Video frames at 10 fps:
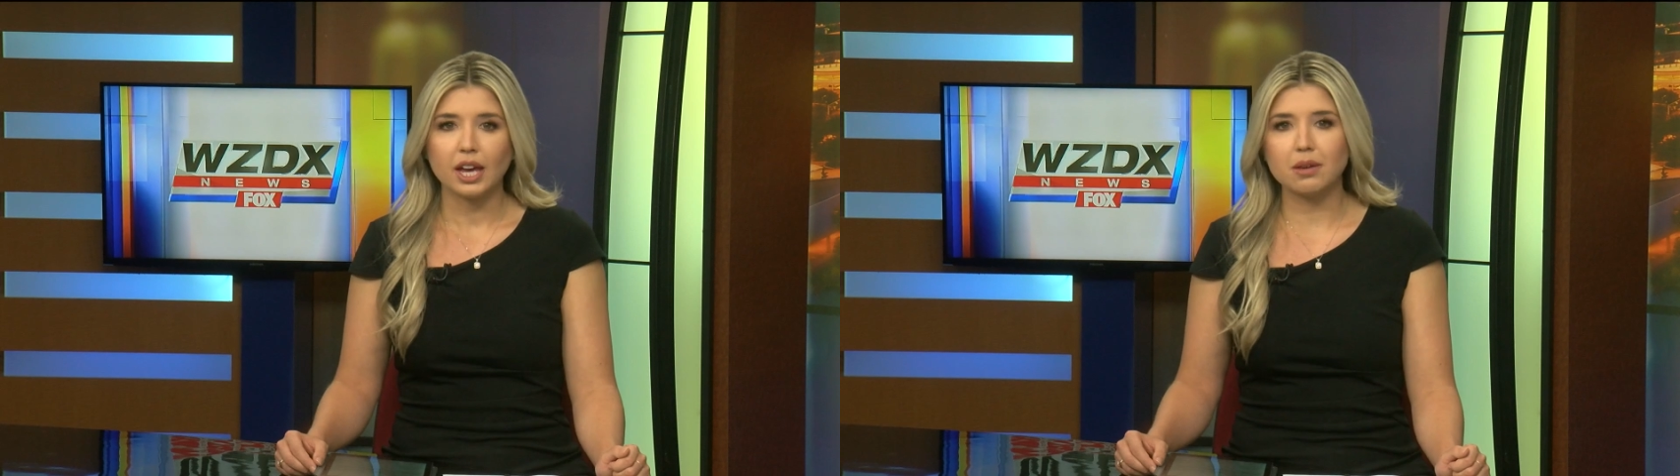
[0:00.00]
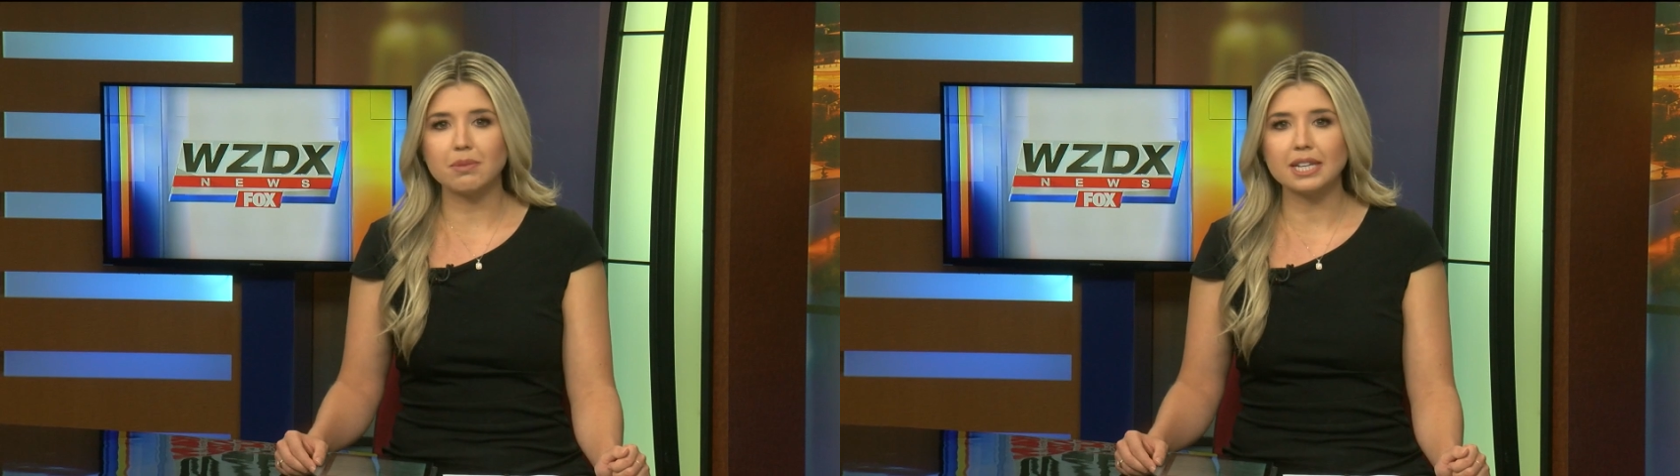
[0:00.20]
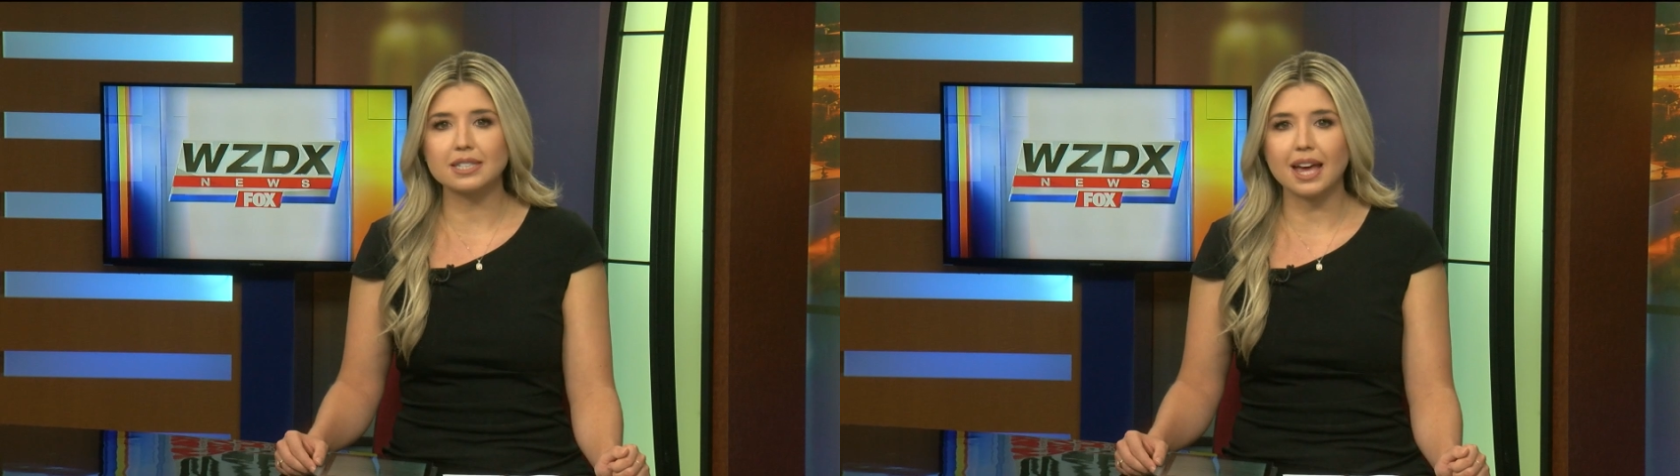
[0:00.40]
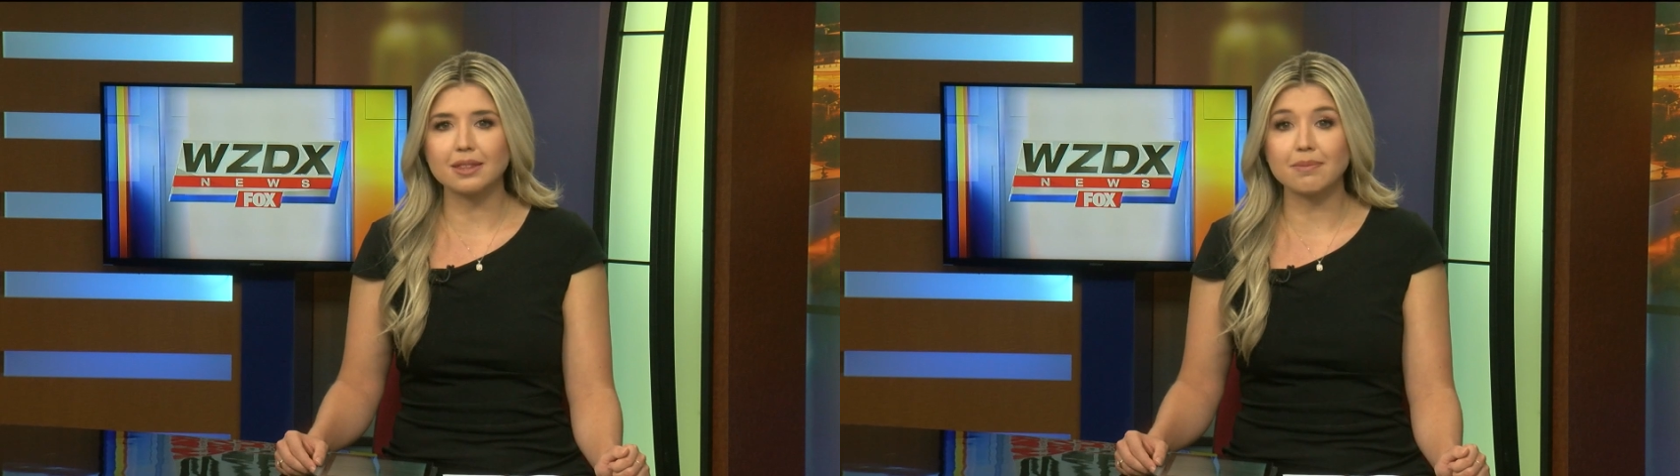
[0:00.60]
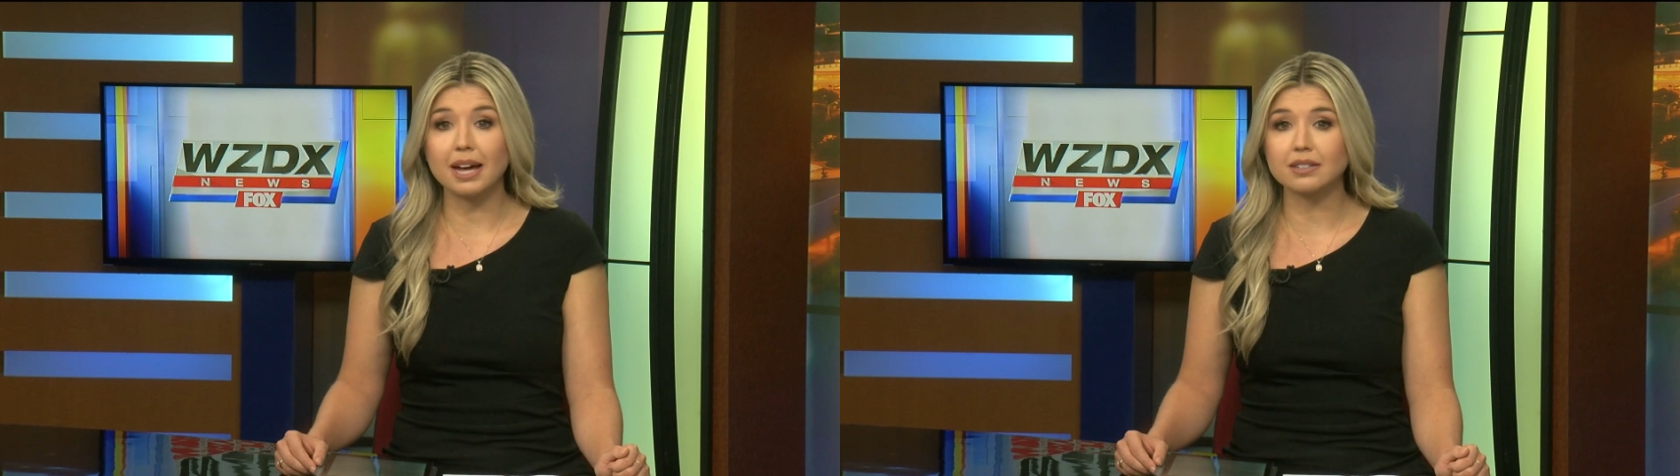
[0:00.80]
Inmates at
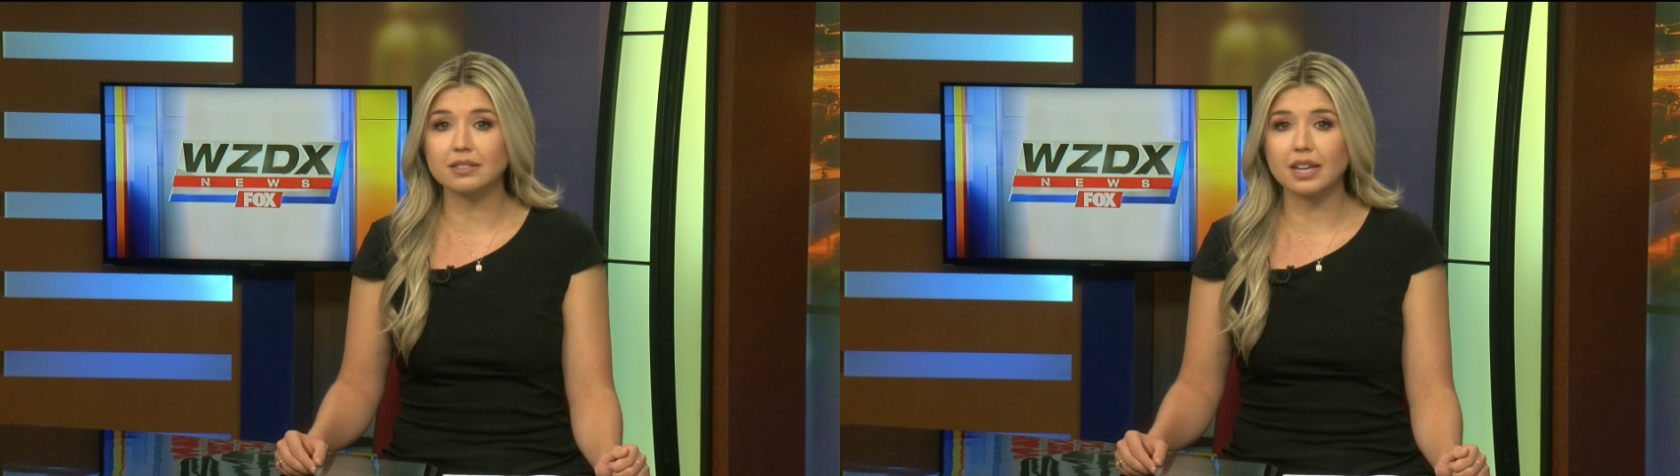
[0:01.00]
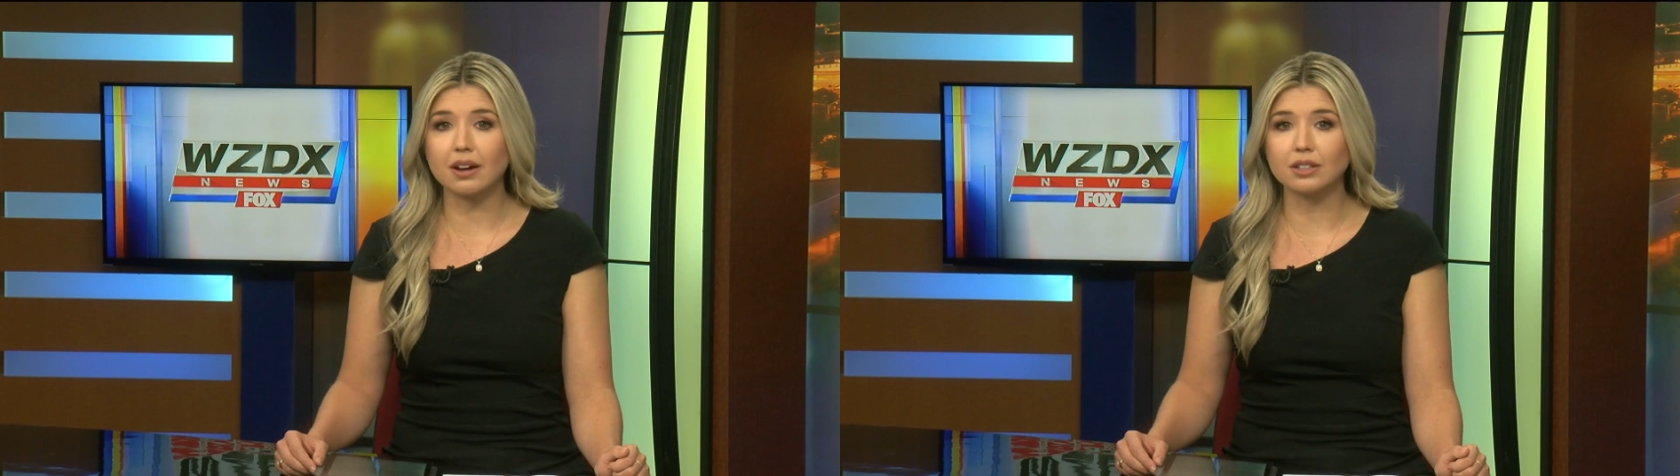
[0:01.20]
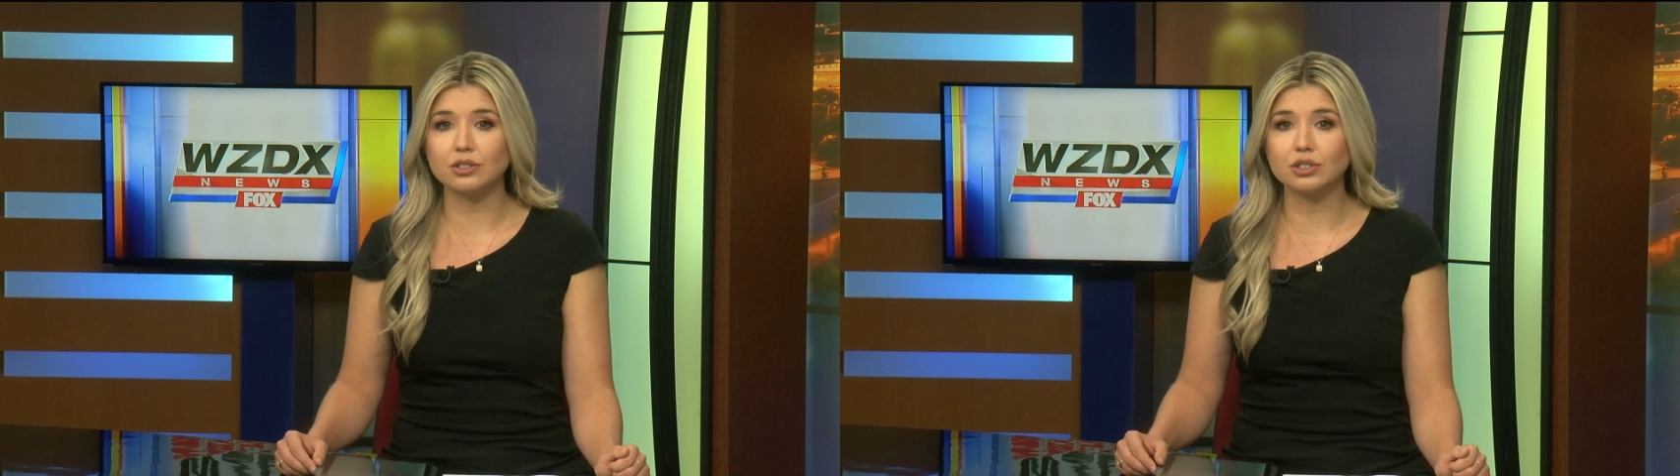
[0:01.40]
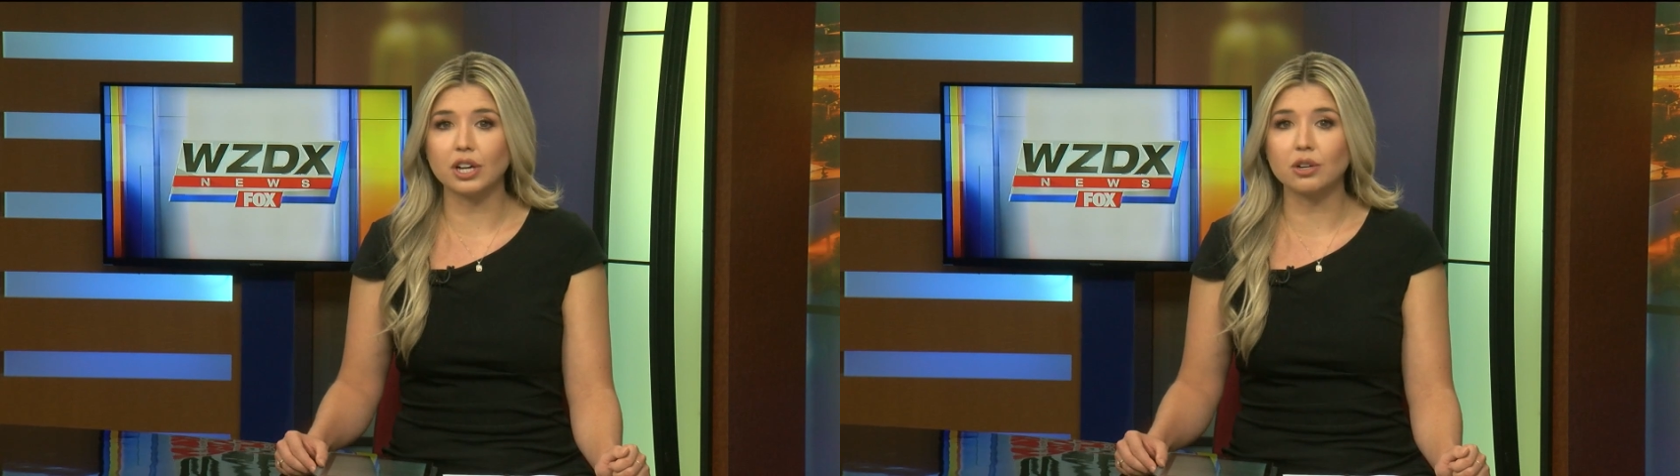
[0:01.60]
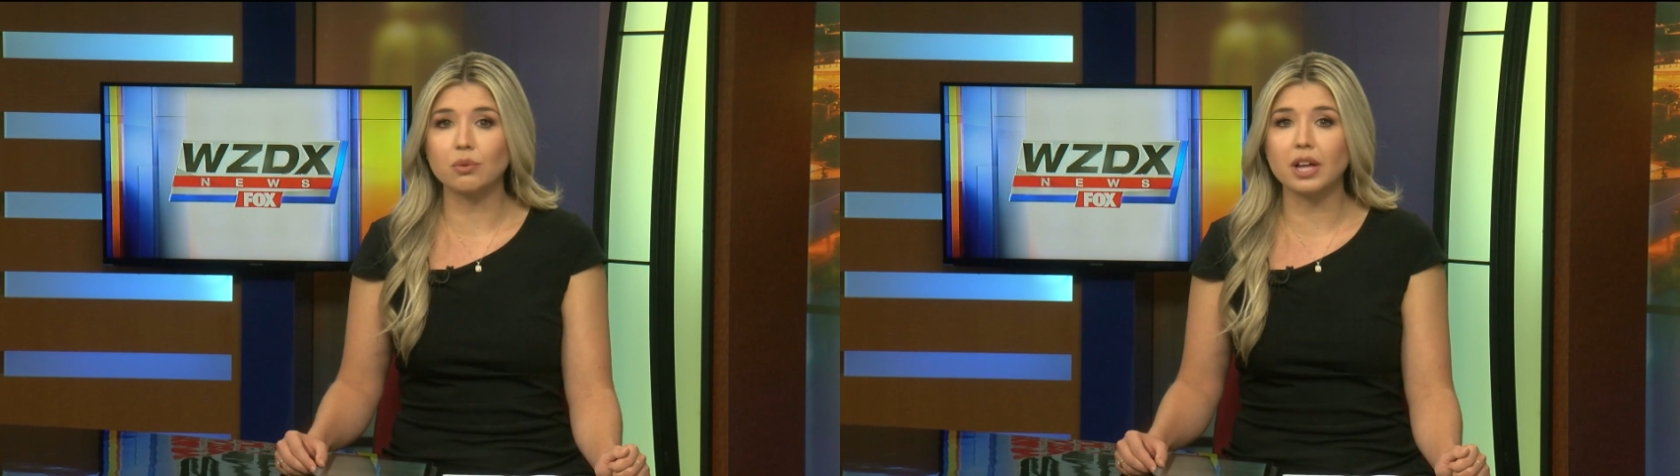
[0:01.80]
the Madison County
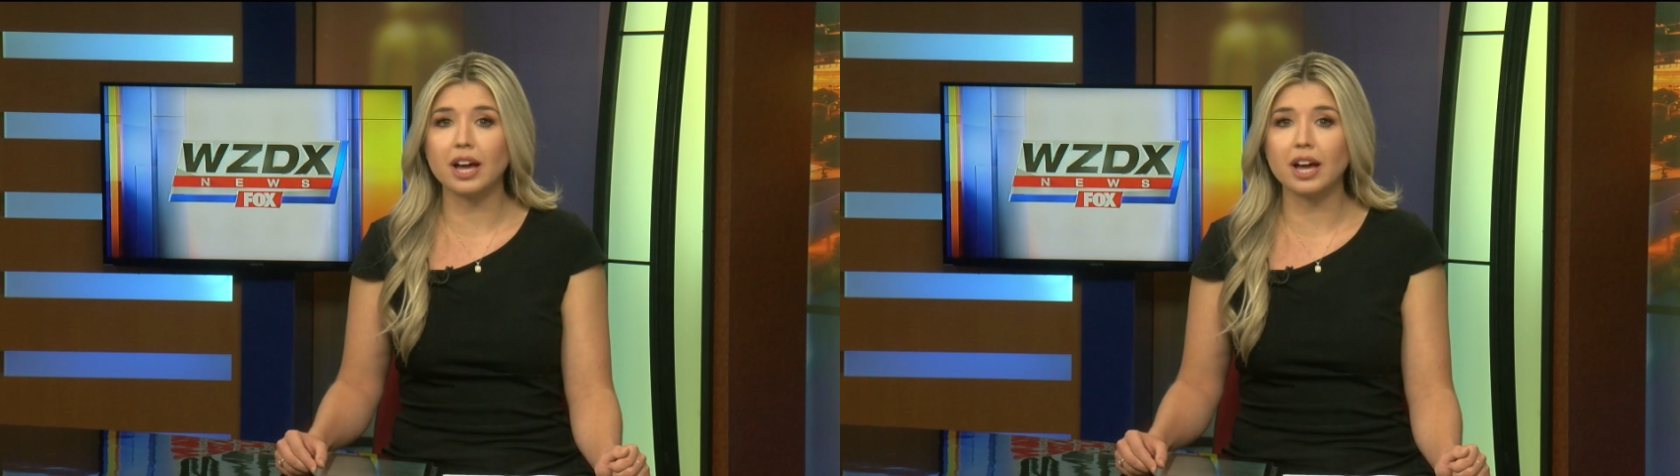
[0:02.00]
Jail will